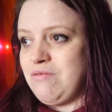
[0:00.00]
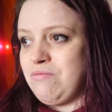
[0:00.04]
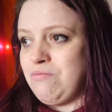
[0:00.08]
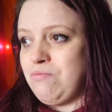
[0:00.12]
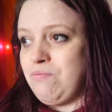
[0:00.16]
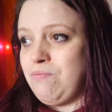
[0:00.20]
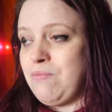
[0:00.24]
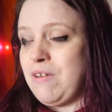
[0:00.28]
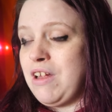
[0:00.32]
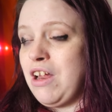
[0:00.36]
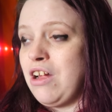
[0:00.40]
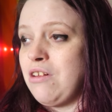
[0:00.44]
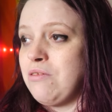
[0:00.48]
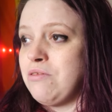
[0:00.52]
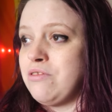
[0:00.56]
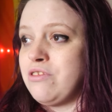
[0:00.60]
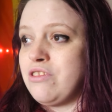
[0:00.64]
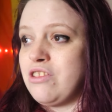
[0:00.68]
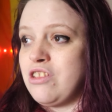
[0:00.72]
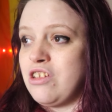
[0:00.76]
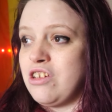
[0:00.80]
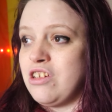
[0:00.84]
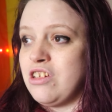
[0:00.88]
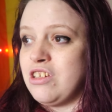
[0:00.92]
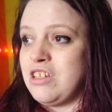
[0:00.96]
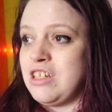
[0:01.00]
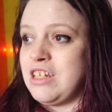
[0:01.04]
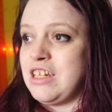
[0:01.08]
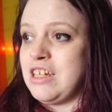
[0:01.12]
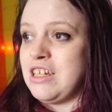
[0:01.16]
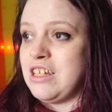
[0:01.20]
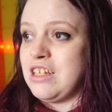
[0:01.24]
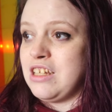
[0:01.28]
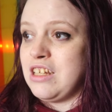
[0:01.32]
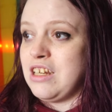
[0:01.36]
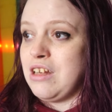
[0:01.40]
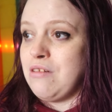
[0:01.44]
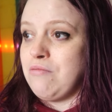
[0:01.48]
when I was
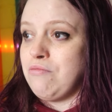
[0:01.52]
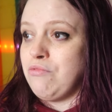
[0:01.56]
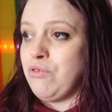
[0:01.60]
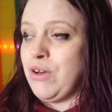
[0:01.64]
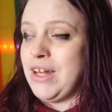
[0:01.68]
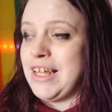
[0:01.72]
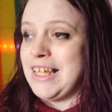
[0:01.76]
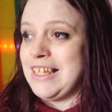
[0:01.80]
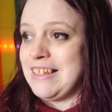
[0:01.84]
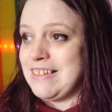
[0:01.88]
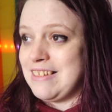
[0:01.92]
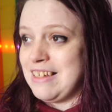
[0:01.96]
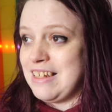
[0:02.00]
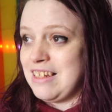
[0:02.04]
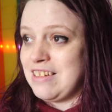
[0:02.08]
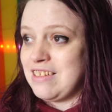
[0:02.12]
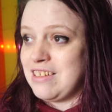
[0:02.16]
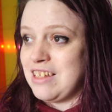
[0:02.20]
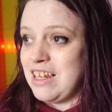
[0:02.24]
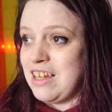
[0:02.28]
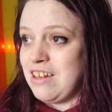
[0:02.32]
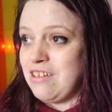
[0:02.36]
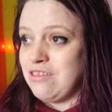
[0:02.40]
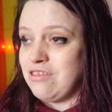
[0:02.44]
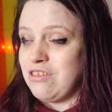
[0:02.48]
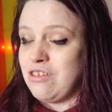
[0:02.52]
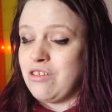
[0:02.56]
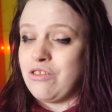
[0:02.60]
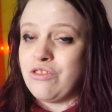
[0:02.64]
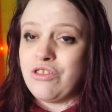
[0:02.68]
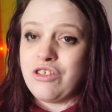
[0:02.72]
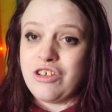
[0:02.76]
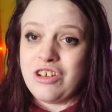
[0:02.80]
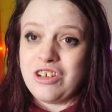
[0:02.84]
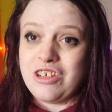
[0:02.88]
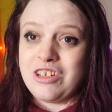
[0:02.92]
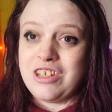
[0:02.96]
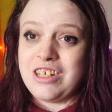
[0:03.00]
13, I'm 26 now, so
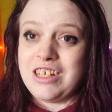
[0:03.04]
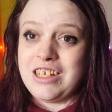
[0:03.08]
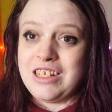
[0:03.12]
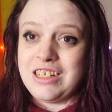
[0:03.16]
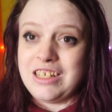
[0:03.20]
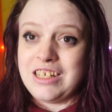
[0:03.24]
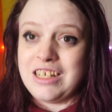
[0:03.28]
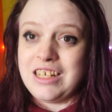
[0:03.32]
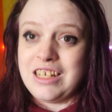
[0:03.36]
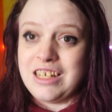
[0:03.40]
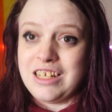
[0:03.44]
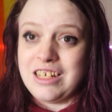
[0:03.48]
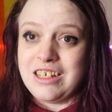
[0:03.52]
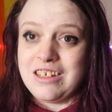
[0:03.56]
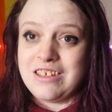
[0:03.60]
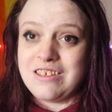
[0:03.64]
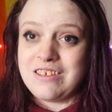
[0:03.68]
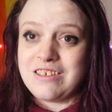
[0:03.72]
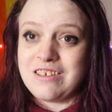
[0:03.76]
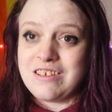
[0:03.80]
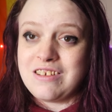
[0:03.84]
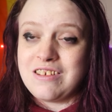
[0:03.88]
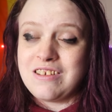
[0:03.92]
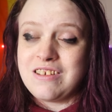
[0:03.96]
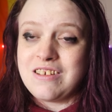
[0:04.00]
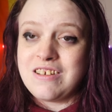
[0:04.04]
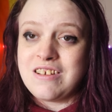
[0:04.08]
13 years.